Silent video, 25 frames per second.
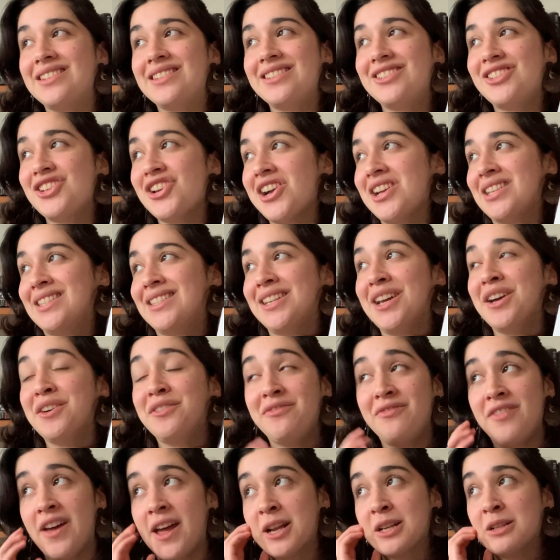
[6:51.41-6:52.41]
just
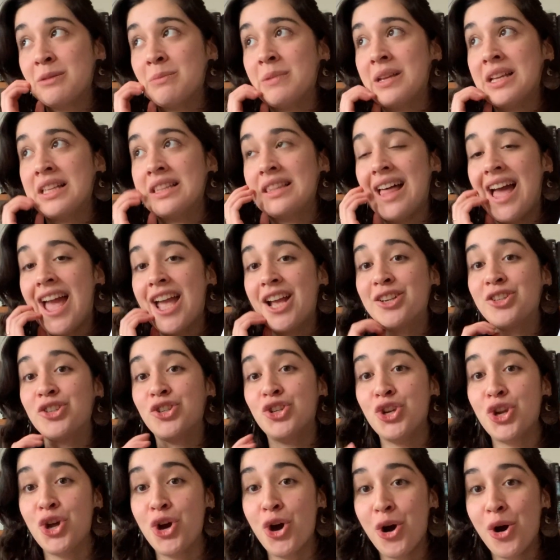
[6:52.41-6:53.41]
affect me like
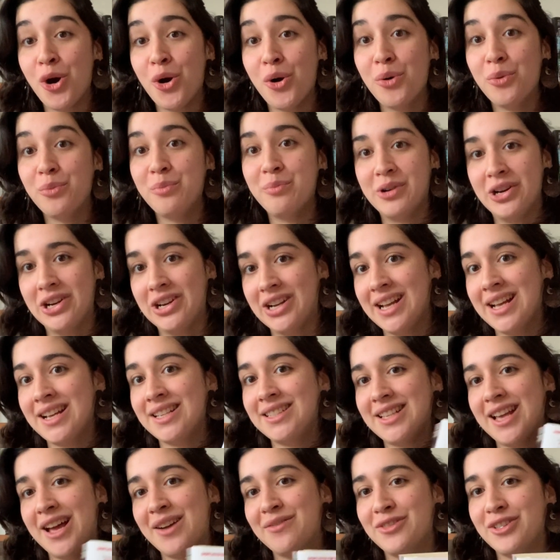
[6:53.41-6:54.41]
no book
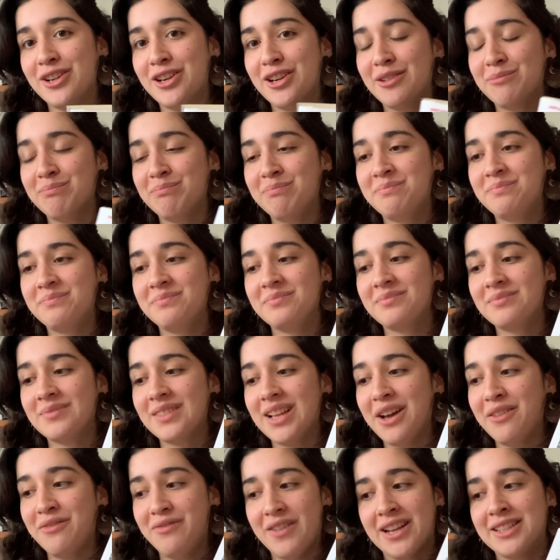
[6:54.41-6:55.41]
has ever
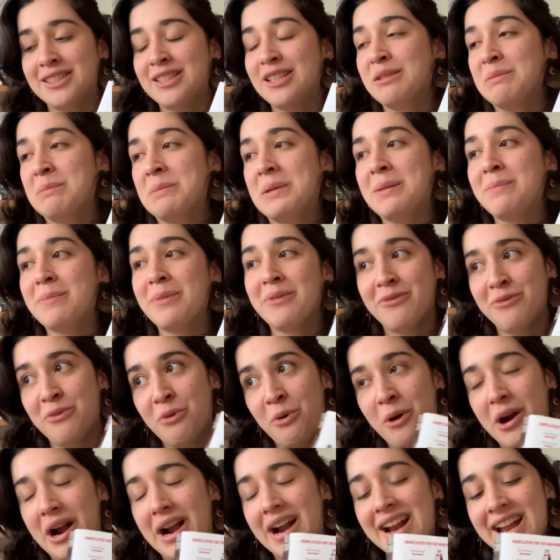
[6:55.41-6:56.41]
affected me
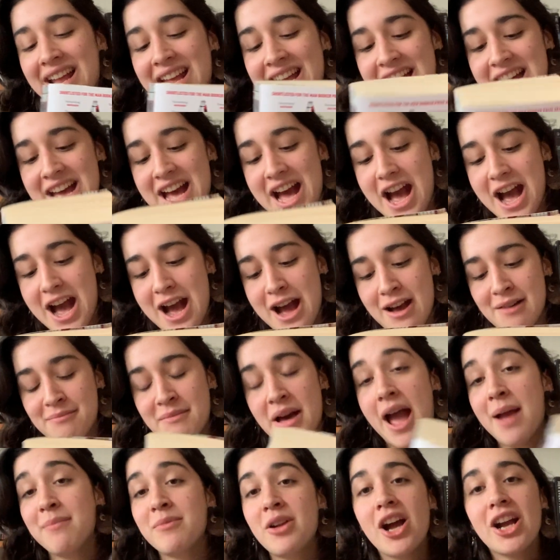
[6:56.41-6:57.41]
before.
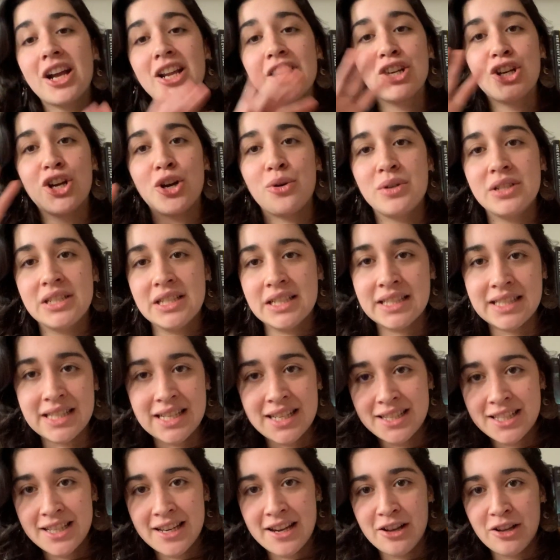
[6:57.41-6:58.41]
I'm not going to go into
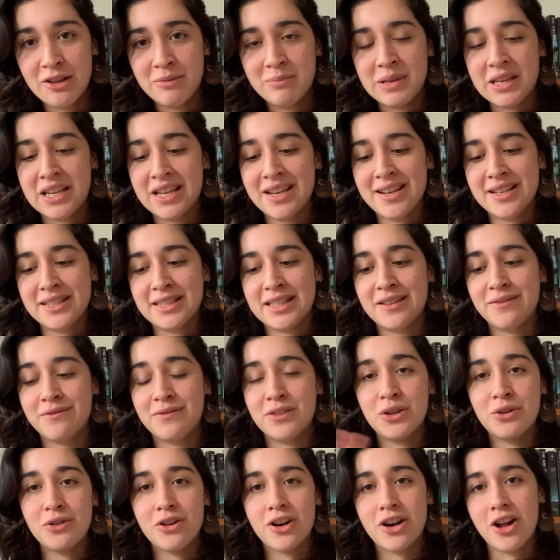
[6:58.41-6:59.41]
detail because
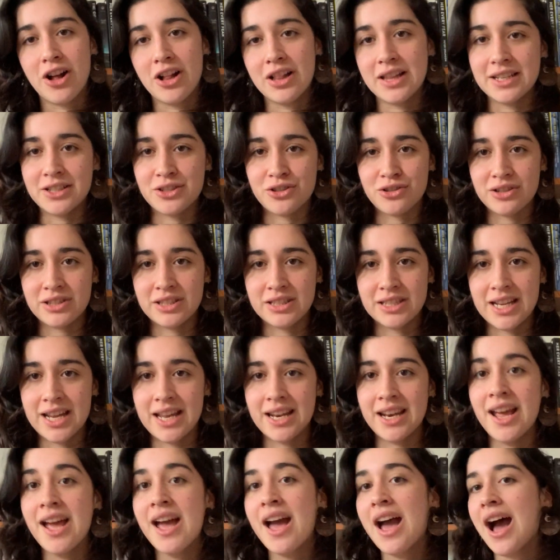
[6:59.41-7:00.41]
if you're at all
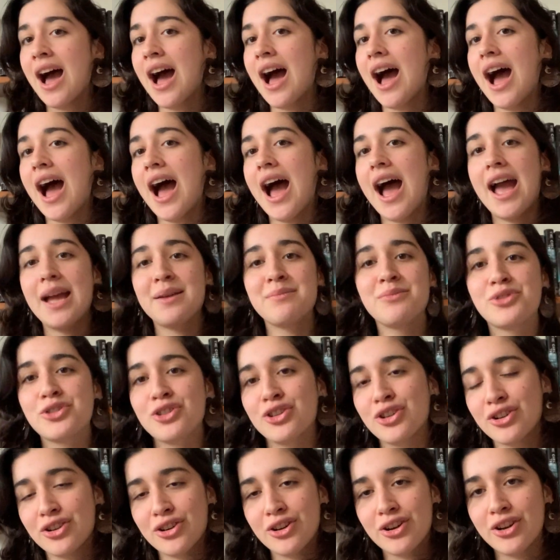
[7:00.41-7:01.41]
interested, I'm
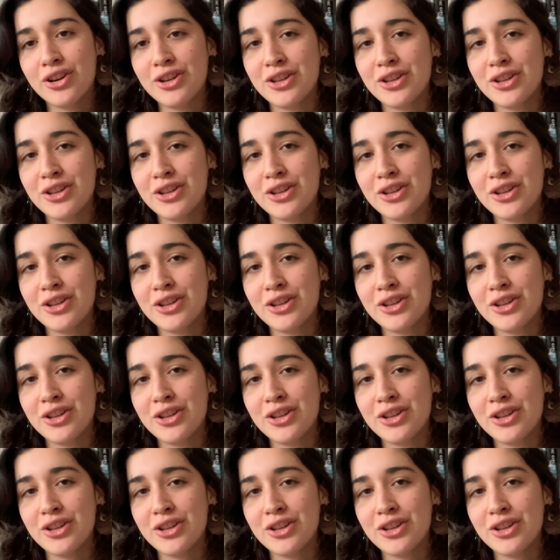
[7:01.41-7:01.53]
sure